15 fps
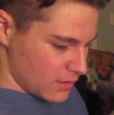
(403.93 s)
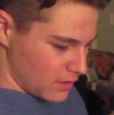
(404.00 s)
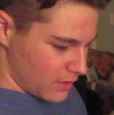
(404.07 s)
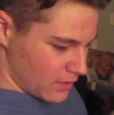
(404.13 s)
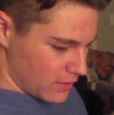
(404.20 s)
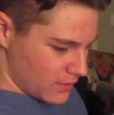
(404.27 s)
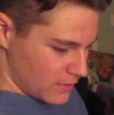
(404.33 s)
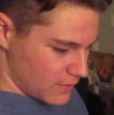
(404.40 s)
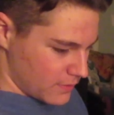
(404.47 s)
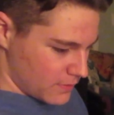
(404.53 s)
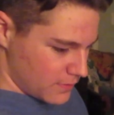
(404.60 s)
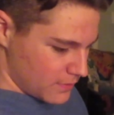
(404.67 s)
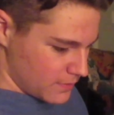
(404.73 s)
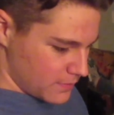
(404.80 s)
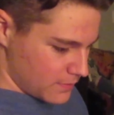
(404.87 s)
you guys want to
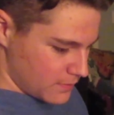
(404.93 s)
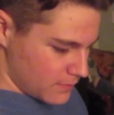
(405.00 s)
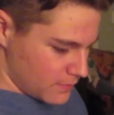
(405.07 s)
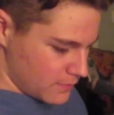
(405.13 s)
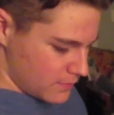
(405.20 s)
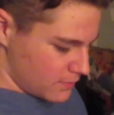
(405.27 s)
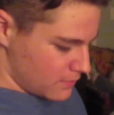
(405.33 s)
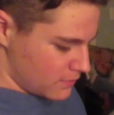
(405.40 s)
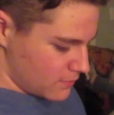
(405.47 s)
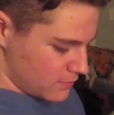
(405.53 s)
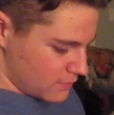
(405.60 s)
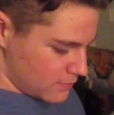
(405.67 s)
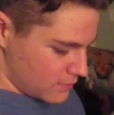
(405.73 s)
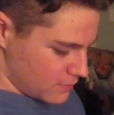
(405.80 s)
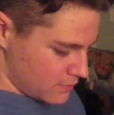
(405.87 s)
see my pop
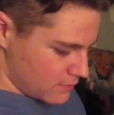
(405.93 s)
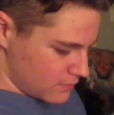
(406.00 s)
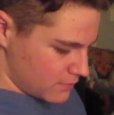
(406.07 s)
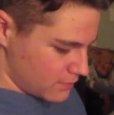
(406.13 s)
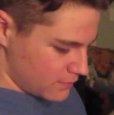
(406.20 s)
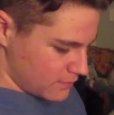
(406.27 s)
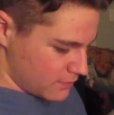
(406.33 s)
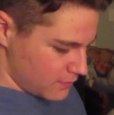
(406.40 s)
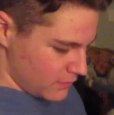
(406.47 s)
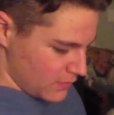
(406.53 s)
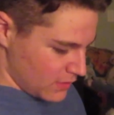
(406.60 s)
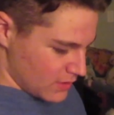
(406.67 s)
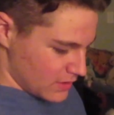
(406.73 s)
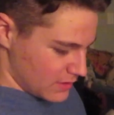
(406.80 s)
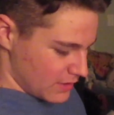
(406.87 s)
socket?
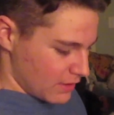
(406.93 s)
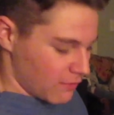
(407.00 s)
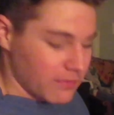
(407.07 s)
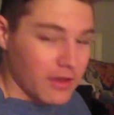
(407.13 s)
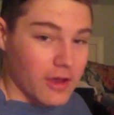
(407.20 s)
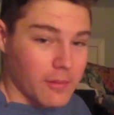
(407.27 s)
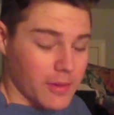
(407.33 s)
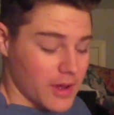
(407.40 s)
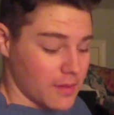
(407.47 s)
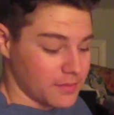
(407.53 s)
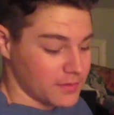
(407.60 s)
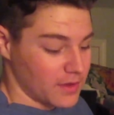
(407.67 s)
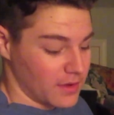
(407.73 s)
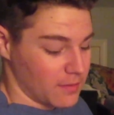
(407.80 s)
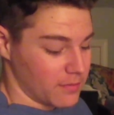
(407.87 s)
Calvin got a pop
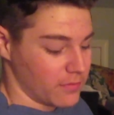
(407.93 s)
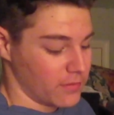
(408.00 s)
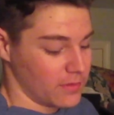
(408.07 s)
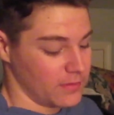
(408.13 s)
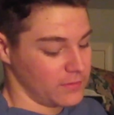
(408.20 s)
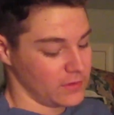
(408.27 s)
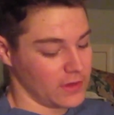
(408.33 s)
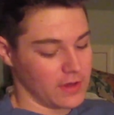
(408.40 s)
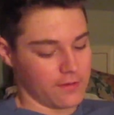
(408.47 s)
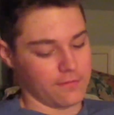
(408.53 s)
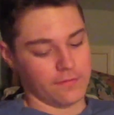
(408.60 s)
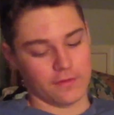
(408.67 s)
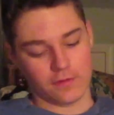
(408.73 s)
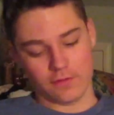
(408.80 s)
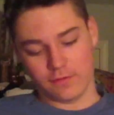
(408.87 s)
socket before he even got a
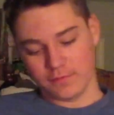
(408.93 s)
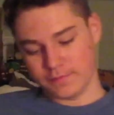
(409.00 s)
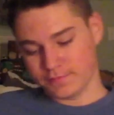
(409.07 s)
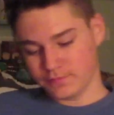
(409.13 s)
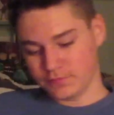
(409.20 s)
phone.